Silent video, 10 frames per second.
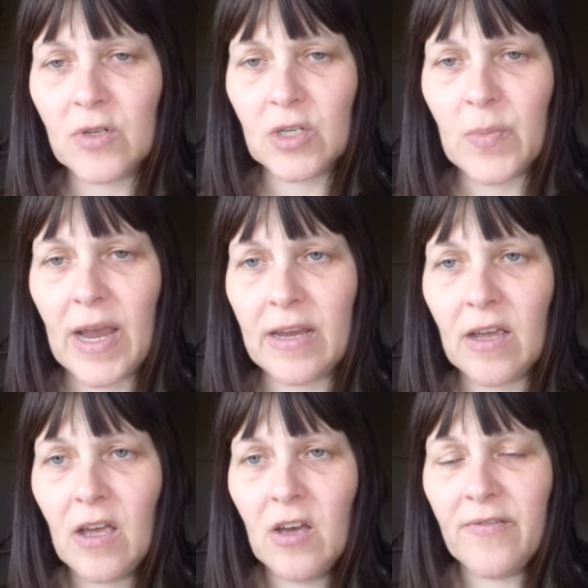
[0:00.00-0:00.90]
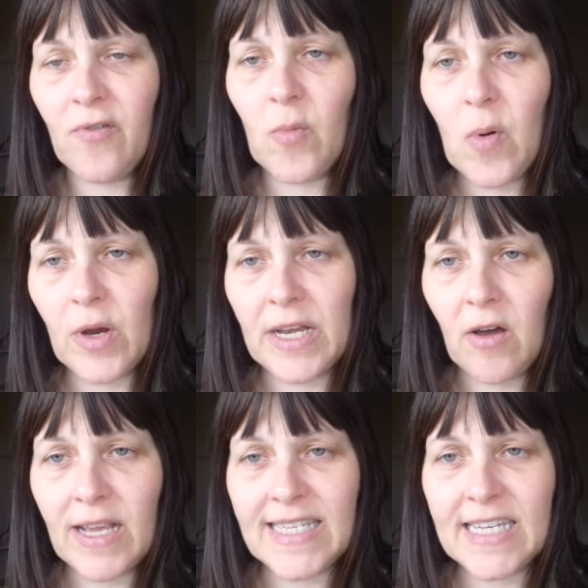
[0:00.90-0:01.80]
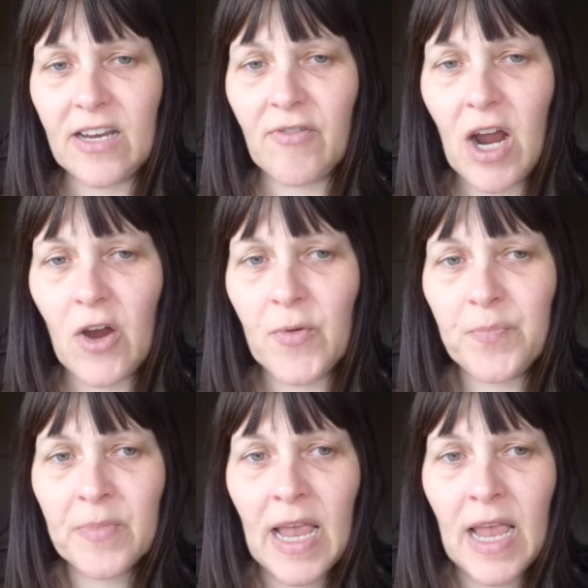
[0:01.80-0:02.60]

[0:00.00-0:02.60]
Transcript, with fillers: which is paying 4.90,